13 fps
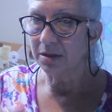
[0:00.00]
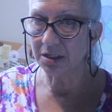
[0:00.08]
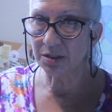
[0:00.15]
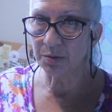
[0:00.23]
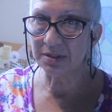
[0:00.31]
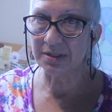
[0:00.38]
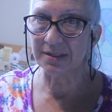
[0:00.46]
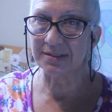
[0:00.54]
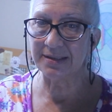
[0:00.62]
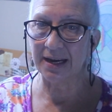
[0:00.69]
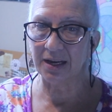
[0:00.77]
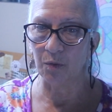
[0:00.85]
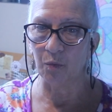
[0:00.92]
This was the
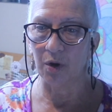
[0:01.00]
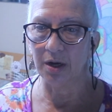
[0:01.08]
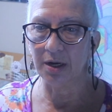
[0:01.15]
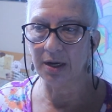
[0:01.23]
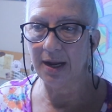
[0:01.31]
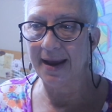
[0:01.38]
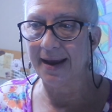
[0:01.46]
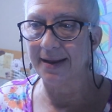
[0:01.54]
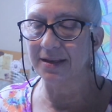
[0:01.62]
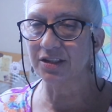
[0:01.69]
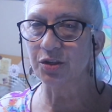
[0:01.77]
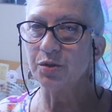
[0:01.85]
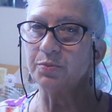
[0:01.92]
second one, and
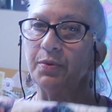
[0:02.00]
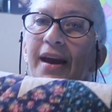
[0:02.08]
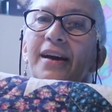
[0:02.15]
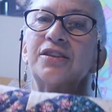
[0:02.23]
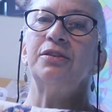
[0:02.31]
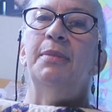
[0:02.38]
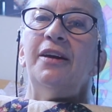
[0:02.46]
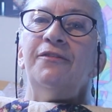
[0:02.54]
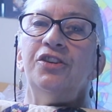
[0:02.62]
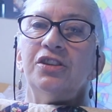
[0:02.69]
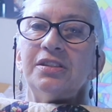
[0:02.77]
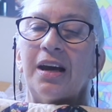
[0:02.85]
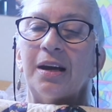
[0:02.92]
this was actually my
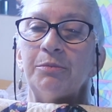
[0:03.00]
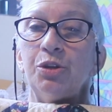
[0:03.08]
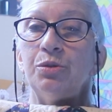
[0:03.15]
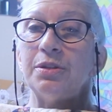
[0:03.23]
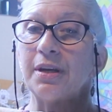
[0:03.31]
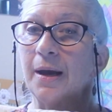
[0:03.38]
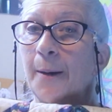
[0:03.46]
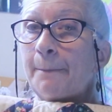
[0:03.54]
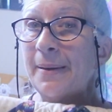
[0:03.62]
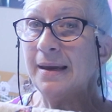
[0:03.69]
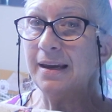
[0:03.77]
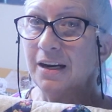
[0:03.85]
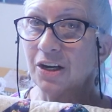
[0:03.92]
first time using a
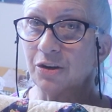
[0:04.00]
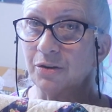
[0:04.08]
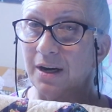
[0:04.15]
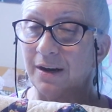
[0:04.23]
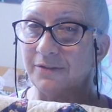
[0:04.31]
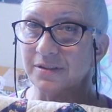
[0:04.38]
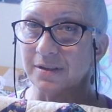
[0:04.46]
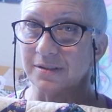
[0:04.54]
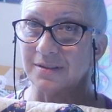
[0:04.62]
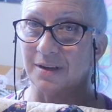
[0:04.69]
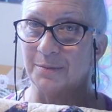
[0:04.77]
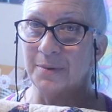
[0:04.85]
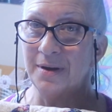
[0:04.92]
pantograph
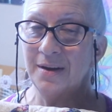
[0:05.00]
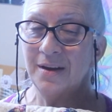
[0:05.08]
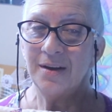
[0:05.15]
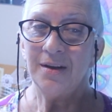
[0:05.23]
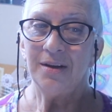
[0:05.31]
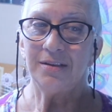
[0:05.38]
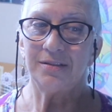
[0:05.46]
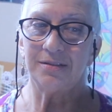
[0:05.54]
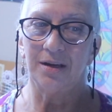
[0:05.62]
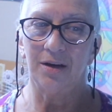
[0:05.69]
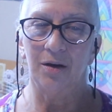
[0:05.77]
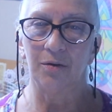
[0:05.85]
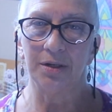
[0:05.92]
system.
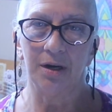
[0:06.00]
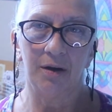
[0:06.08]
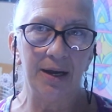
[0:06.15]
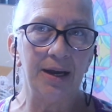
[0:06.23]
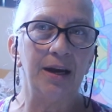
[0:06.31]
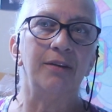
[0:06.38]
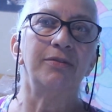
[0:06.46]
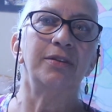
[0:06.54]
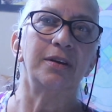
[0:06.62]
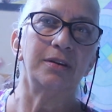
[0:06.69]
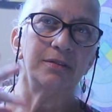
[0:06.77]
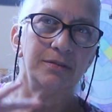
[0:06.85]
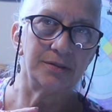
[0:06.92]
So, I have
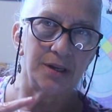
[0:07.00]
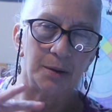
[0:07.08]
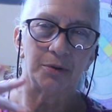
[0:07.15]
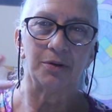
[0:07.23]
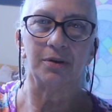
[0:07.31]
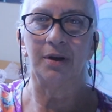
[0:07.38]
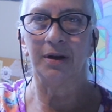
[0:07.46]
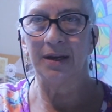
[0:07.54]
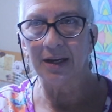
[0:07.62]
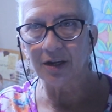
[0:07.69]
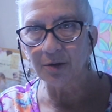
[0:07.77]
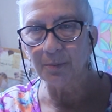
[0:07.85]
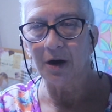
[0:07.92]
the double
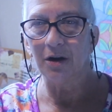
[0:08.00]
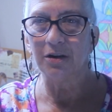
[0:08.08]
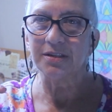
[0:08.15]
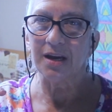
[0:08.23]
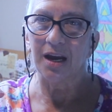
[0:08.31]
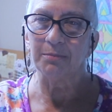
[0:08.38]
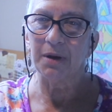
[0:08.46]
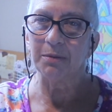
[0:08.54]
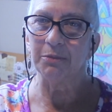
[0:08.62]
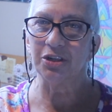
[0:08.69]
handlebars on my